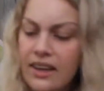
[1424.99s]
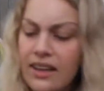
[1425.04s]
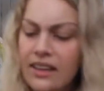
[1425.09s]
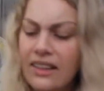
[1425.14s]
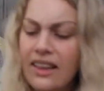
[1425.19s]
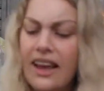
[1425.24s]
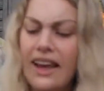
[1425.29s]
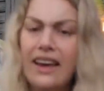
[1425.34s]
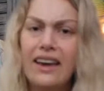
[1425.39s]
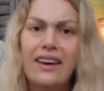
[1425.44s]

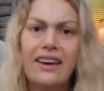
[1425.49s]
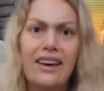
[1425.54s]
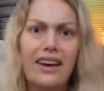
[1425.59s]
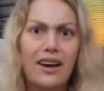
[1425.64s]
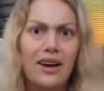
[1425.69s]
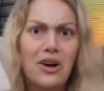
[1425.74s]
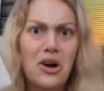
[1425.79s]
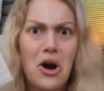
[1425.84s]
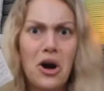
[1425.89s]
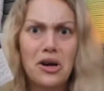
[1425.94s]
like
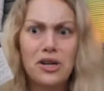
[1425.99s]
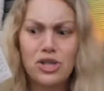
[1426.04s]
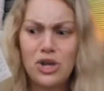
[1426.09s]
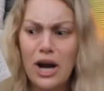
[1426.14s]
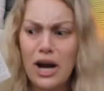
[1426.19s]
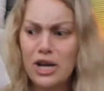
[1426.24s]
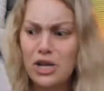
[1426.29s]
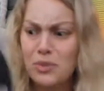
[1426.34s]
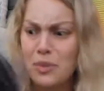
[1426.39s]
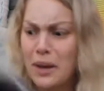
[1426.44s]
a car
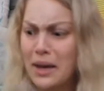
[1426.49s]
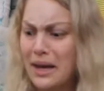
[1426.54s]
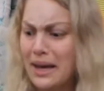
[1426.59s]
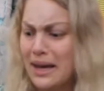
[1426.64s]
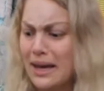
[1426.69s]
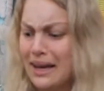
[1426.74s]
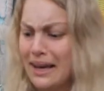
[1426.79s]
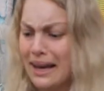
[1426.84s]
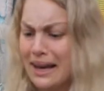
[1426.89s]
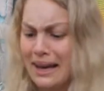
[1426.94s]
trash
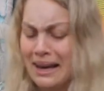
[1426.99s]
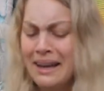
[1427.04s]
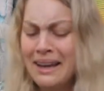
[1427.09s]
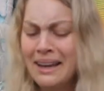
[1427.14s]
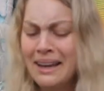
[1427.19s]
bin and